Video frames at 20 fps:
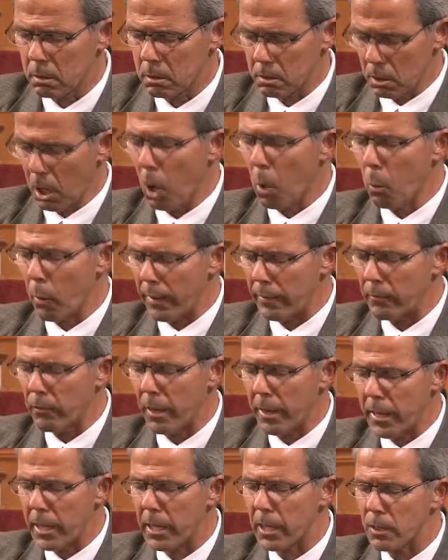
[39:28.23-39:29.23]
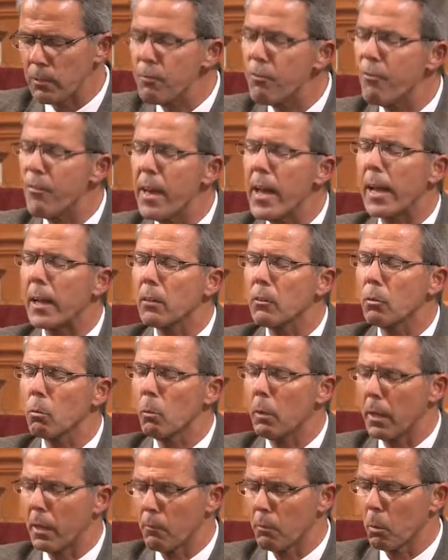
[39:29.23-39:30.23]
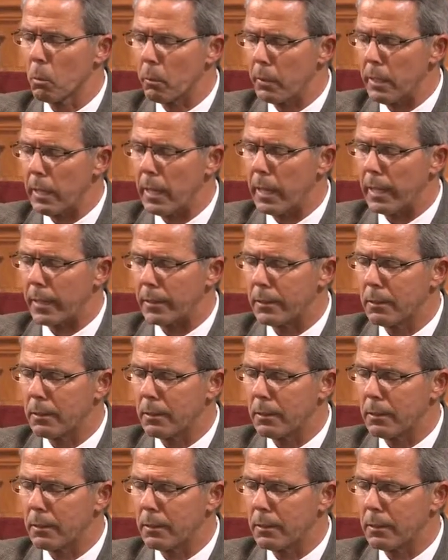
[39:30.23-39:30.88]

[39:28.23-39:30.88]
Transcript: knowing that he can fix whatever we need.